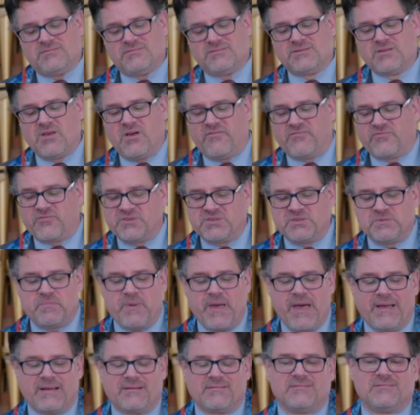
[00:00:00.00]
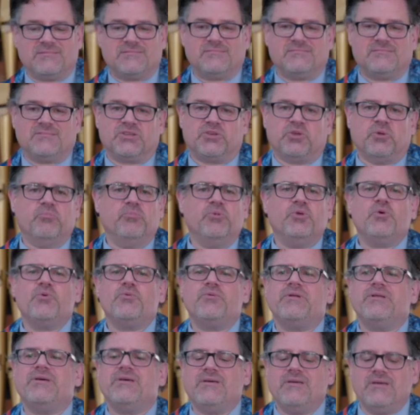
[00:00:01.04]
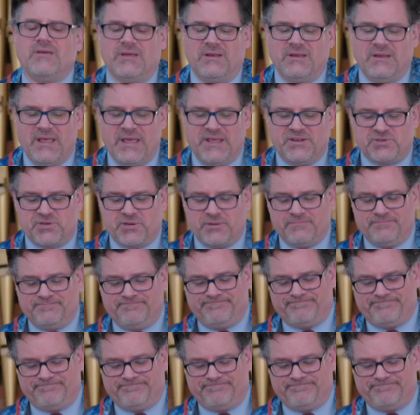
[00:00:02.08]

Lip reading: self-respect, community, and nature.